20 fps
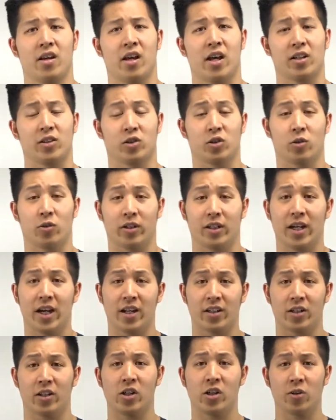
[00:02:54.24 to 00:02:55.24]
And so
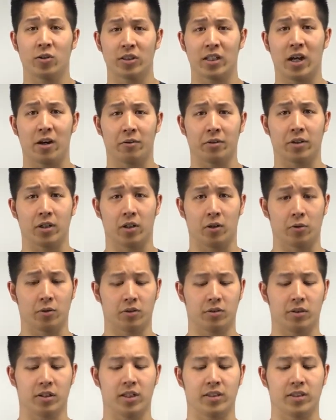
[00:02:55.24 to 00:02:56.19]
again, here's how it goes.